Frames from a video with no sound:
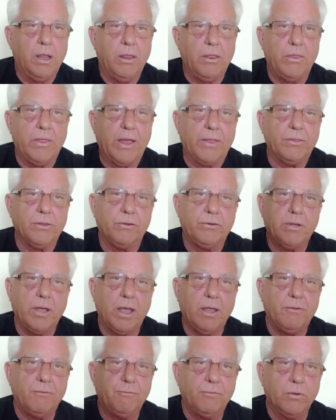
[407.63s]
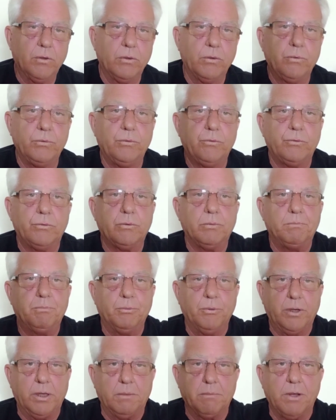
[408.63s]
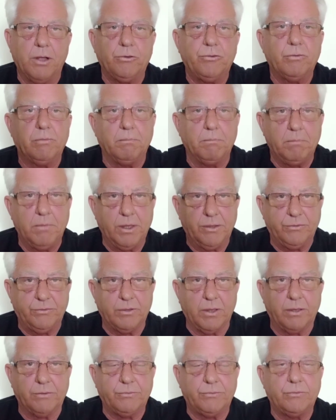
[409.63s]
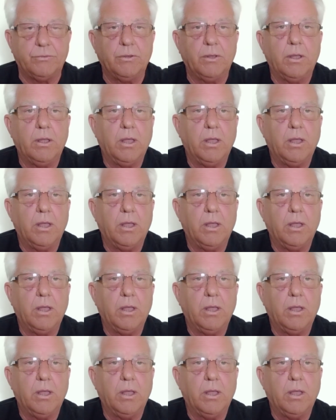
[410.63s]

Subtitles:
that the typhoons pretty much miss us,